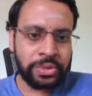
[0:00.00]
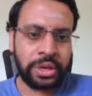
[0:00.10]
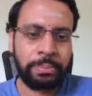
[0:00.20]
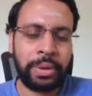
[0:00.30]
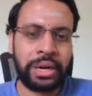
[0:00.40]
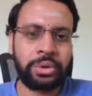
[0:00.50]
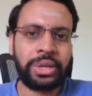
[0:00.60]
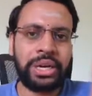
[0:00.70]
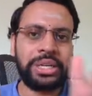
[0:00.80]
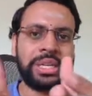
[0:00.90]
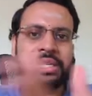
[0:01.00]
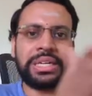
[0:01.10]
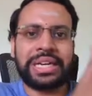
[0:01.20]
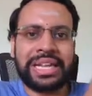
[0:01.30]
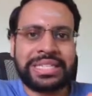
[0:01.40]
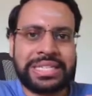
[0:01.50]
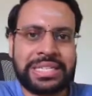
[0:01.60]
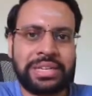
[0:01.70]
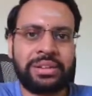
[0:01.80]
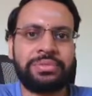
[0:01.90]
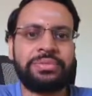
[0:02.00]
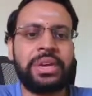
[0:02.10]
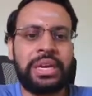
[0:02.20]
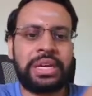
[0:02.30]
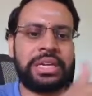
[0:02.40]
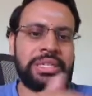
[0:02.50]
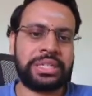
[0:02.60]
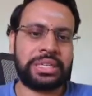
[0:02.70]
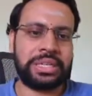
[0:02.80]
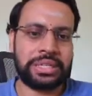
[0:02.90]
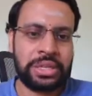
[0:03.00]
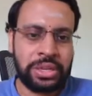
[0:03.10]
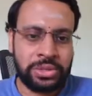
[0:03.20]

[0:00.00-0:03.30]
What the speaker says: Compared to that, there is a transition of intensities.